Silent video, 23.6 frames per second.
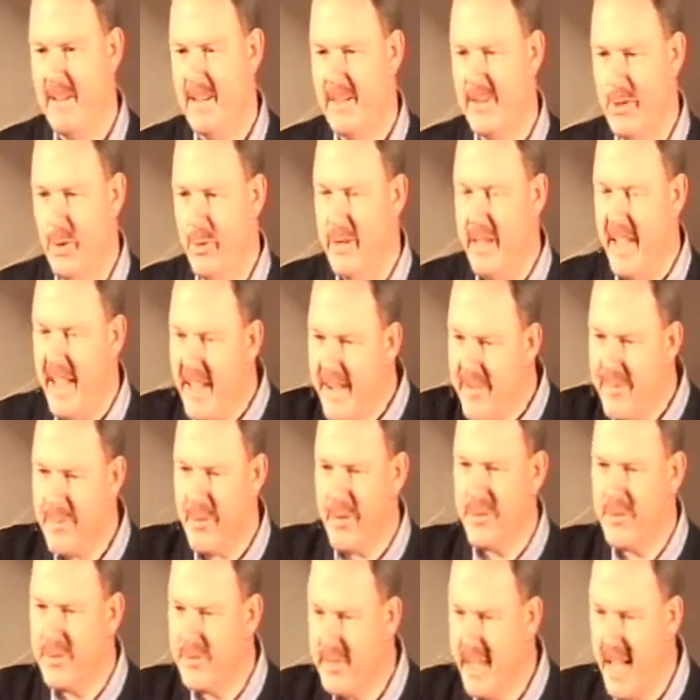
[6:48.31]
Don't
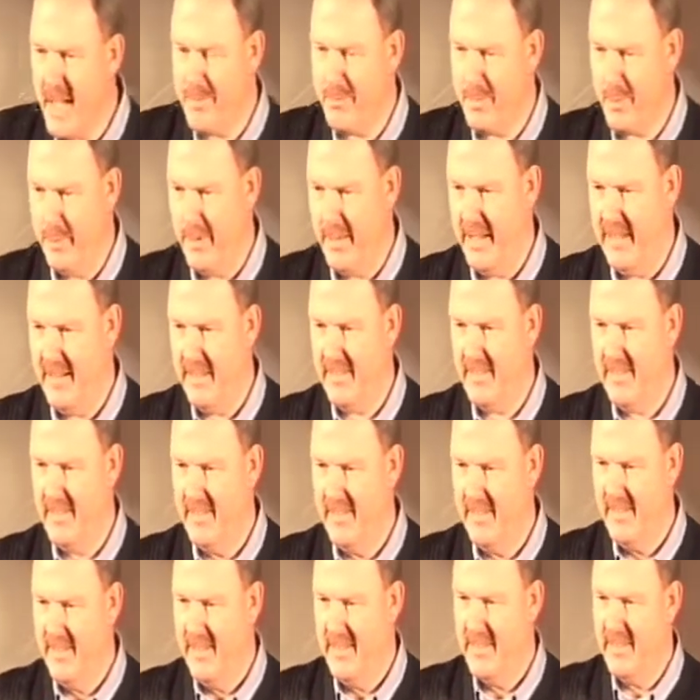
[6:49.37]
ever separate
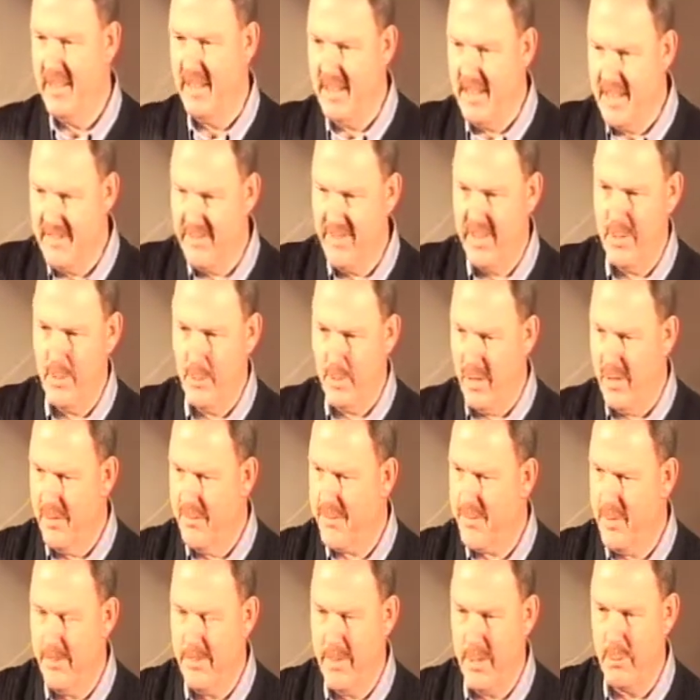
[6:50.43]
the living word
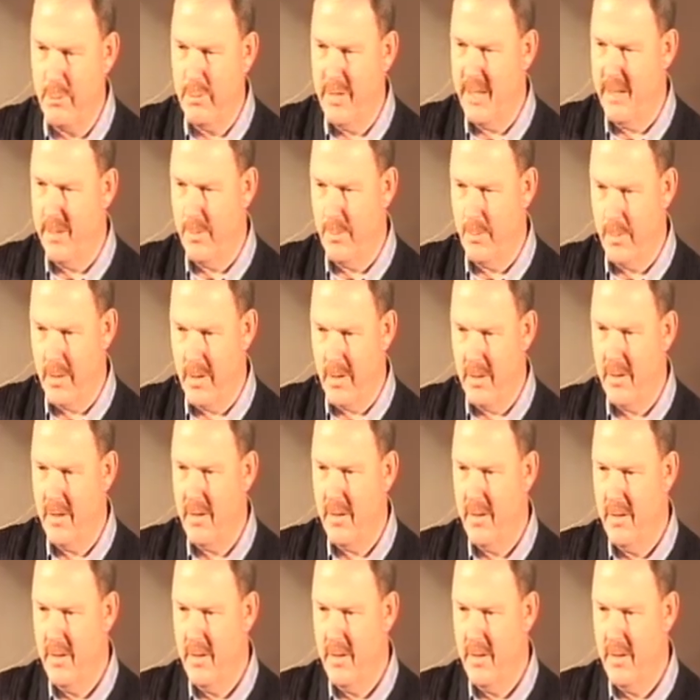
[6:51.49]
from the written word.